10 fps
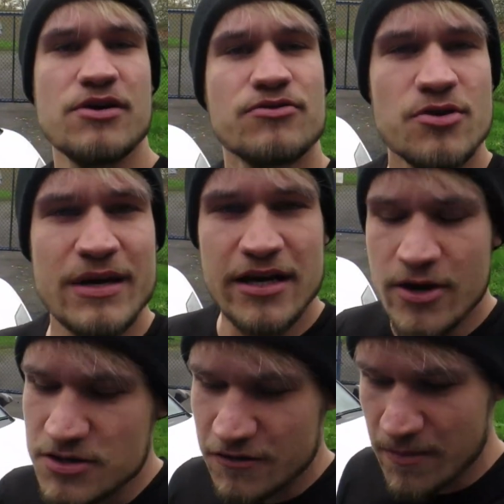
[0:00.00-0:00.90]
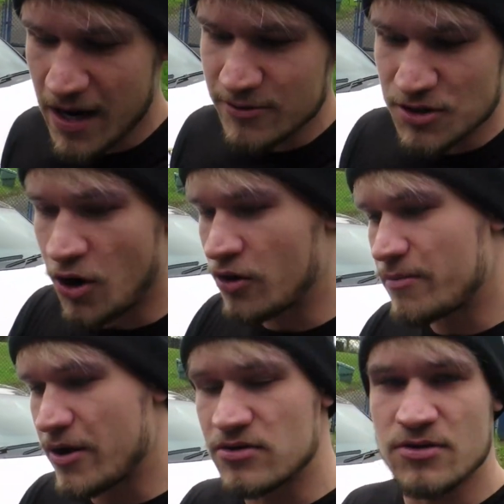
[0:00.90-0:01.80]
When you're doing loads of miles on
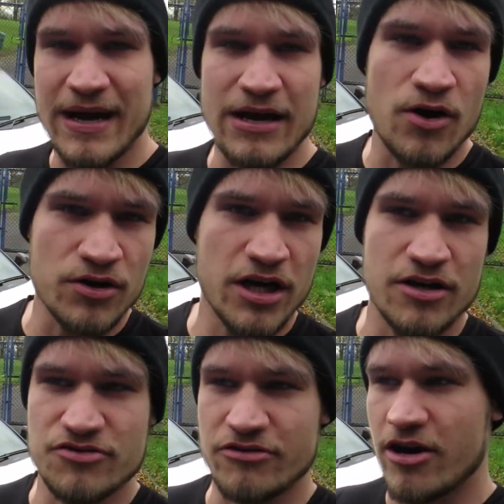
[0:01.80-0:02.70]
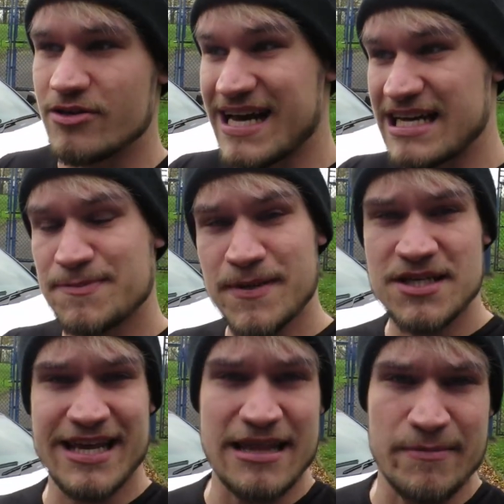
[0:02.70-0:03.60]
the motorway, on country roads, and
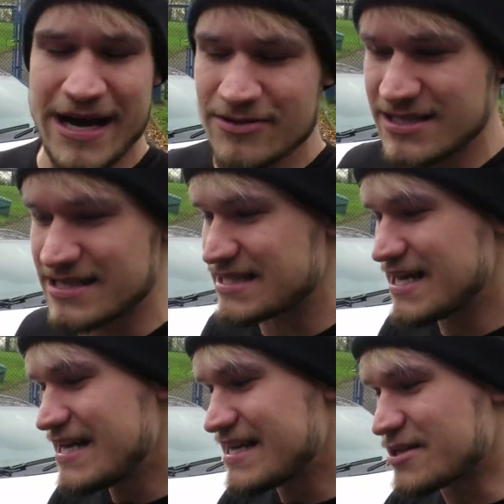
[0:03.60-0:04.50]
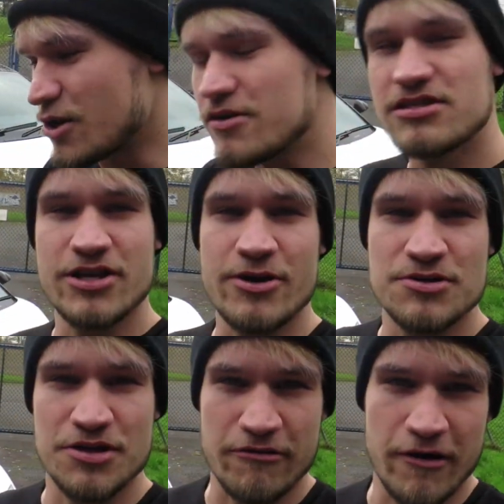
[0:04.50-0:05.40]
especially in the mountains, there's a lot of
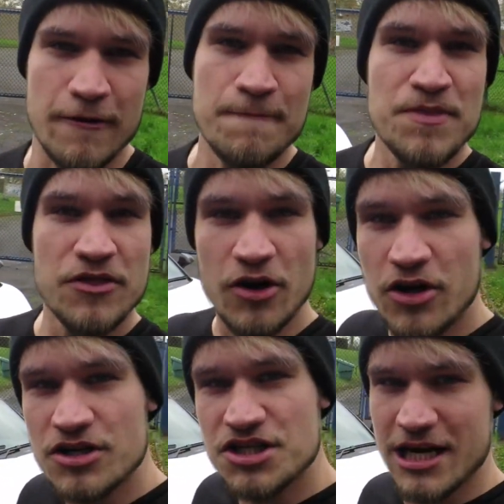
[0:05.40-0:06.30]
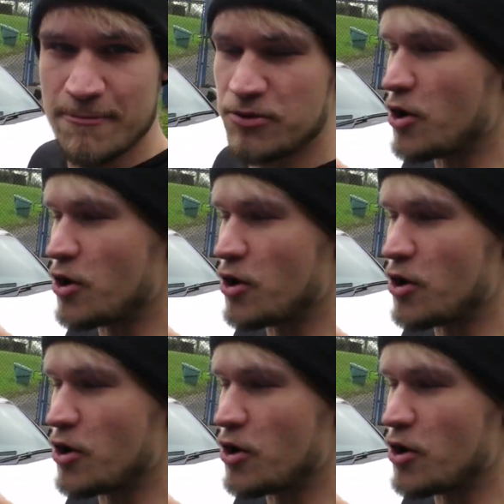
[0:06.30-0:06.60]
stones on the road that can chip